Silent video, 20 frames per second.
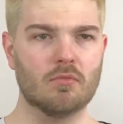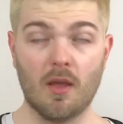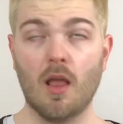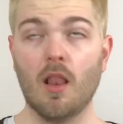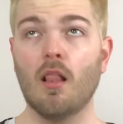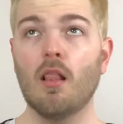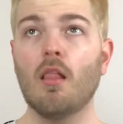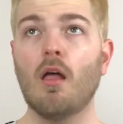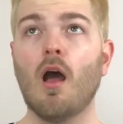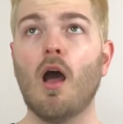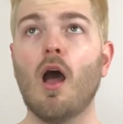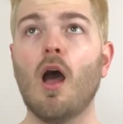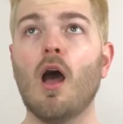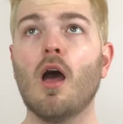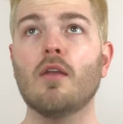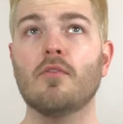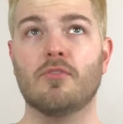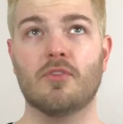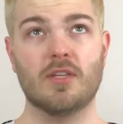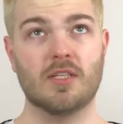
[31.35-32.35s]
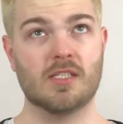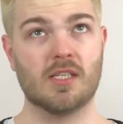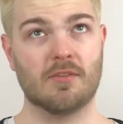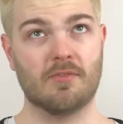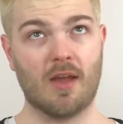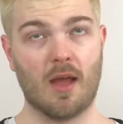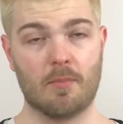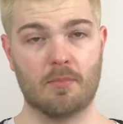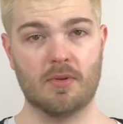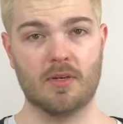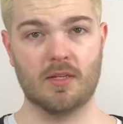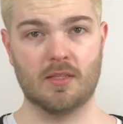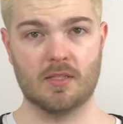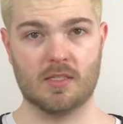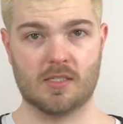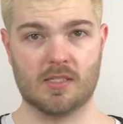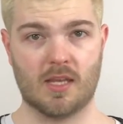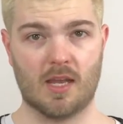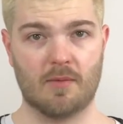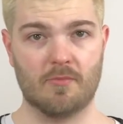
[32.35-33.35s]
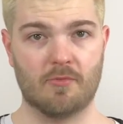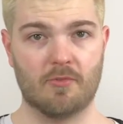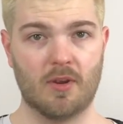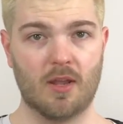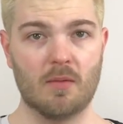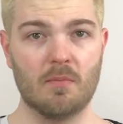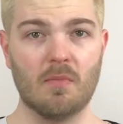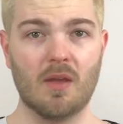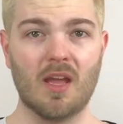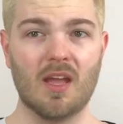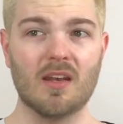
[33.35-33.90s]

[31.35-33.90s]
A lot of things have happened in this time frame,